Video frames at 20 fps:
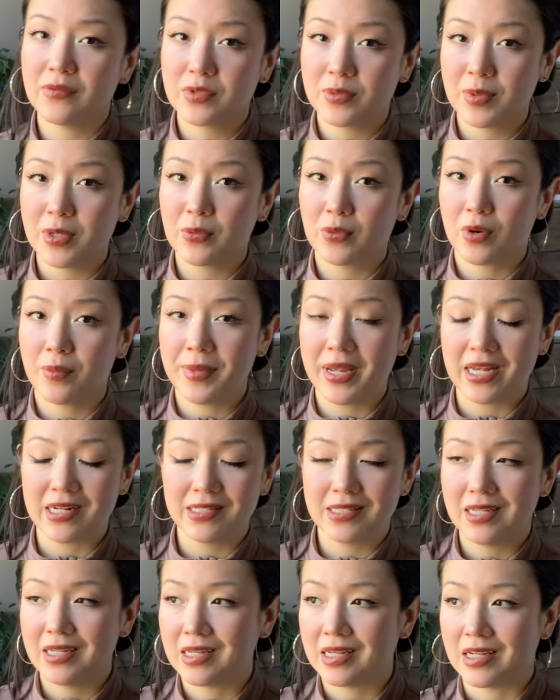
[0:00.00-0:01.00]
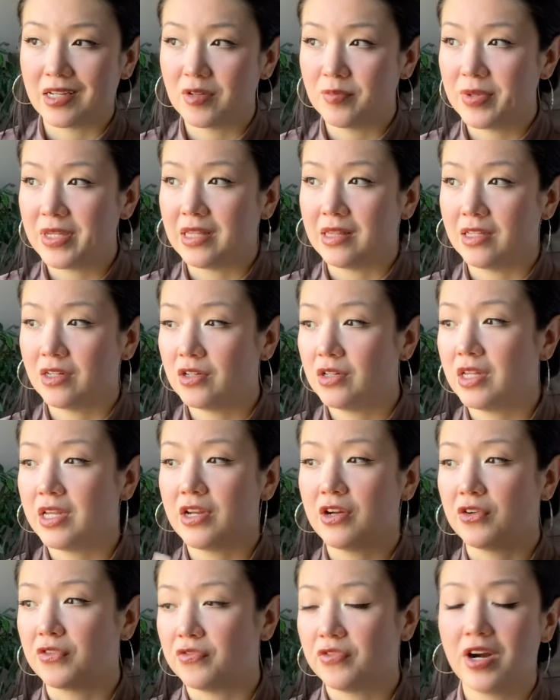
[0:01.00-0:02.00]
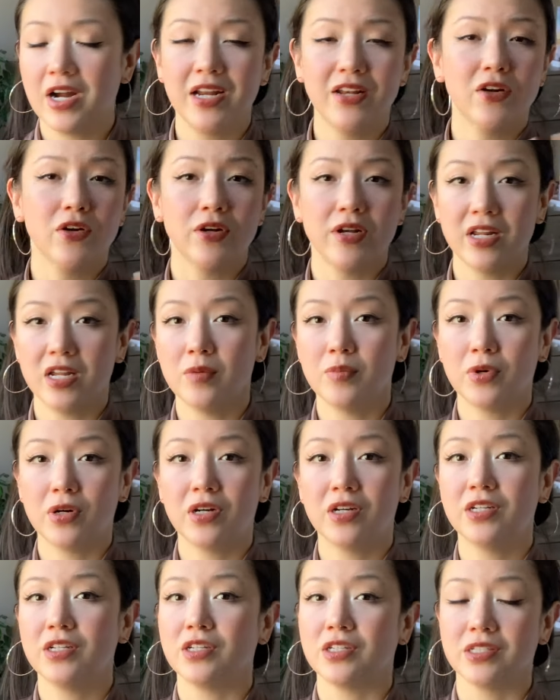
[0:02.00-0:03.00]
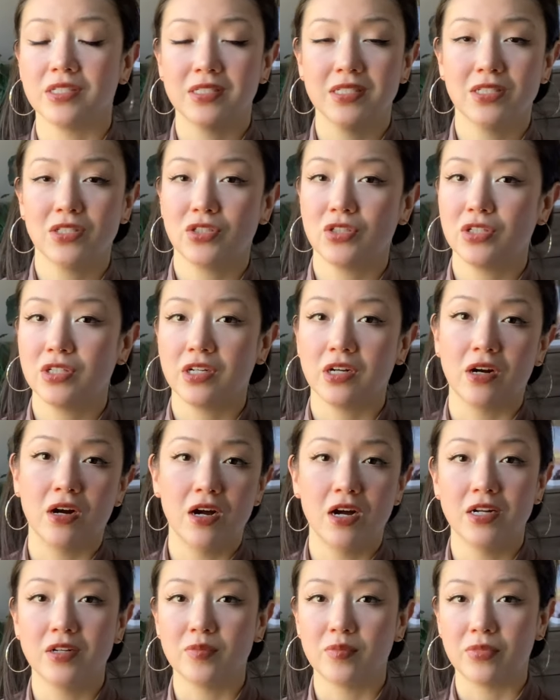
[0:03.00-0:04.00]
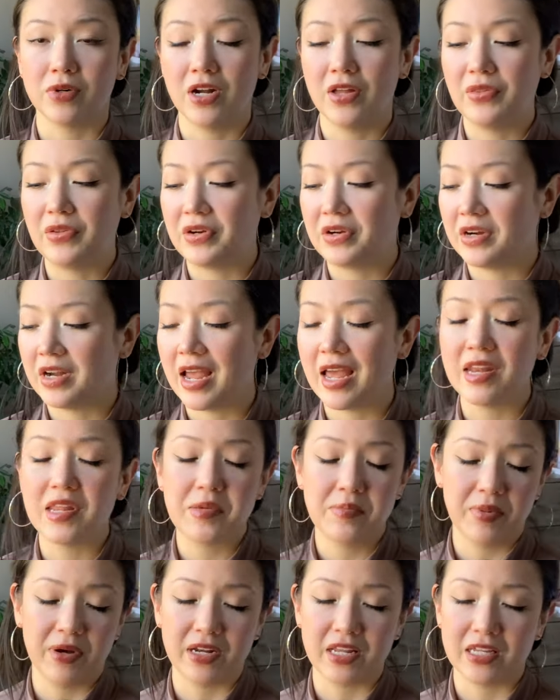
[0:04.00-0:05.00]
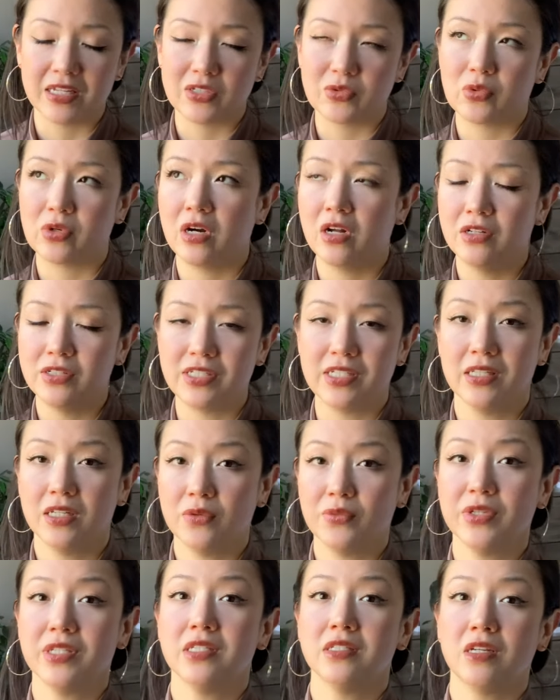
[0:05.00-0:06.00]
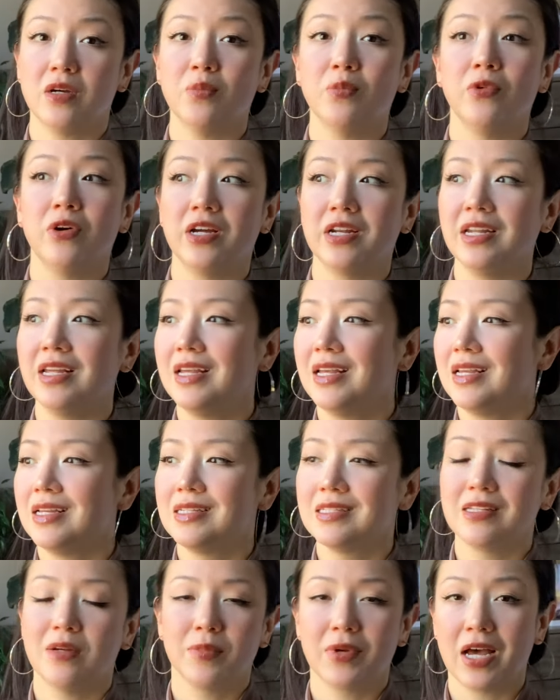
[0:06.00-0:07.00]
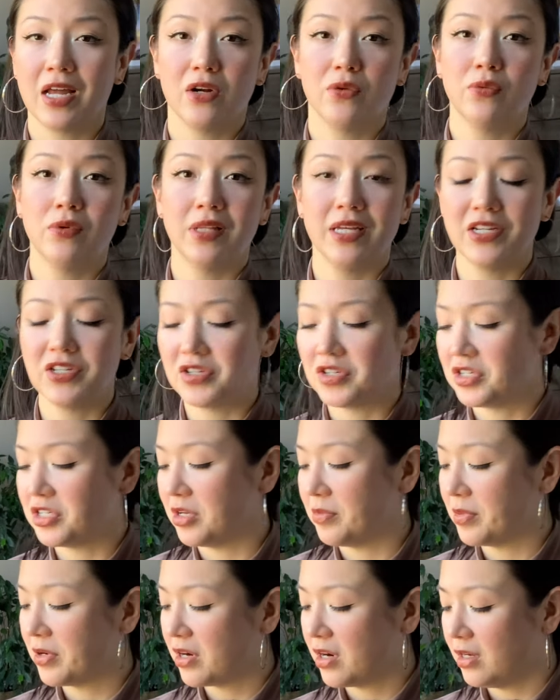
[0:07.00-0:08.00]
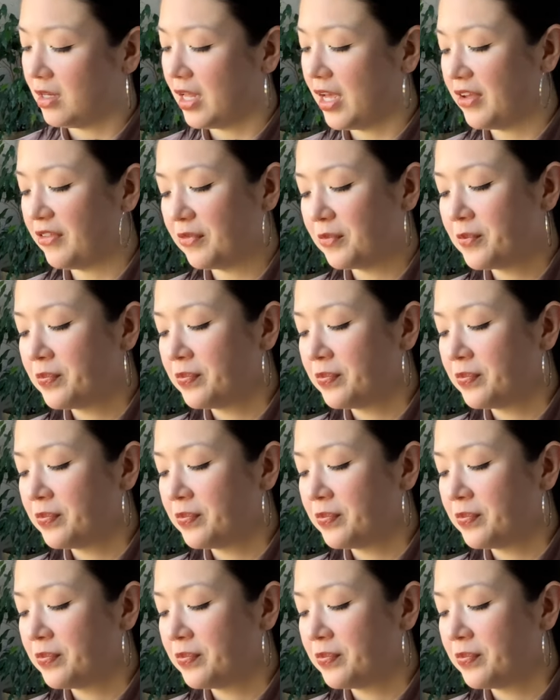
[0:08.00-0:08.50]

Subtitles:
to be romantic, it could be literally your friend, your neighbor, your sister, your aunt, brother, anybody, because we're all dealing with someone, some kind of relationship in our life.